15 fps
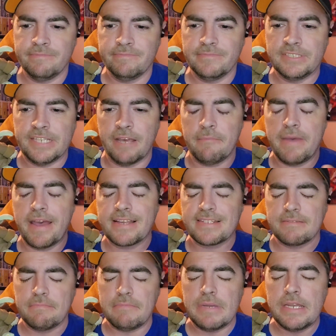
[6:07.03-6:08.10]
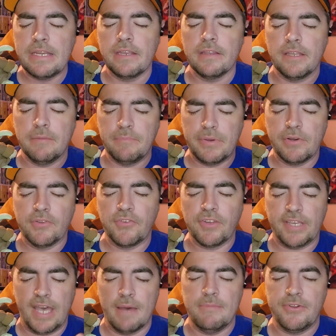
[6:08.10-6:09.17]
Sam Maggs immediately builds a
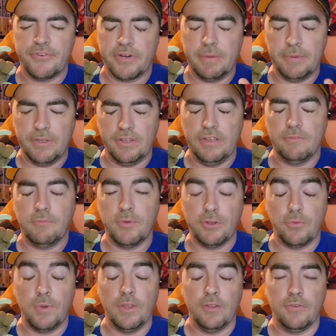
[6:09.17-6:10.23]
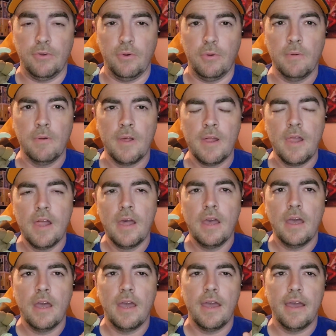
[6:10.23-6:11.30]
chemistry between the two.
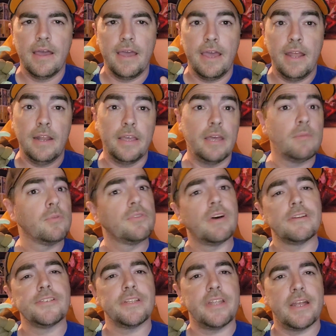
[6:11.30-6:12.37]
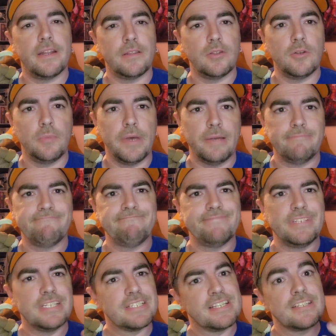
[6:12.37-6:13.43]
And again, we'll touch on that in a little bit,
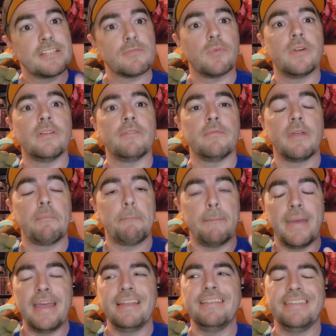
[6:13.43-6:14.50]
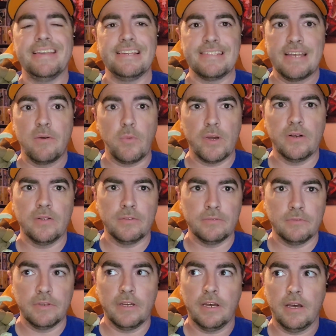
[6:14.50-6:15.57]
because this is one of the main things that
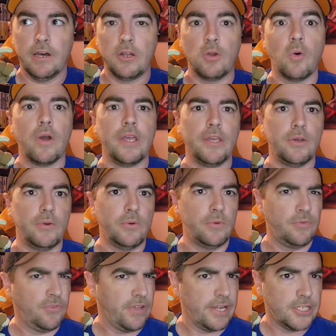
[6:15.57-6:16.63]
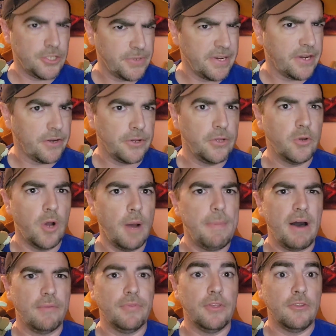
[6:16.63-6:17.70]
will annoy you / trigger you
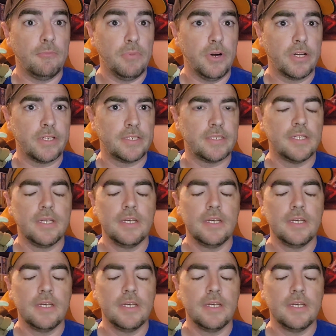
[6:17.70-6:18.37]
about this book.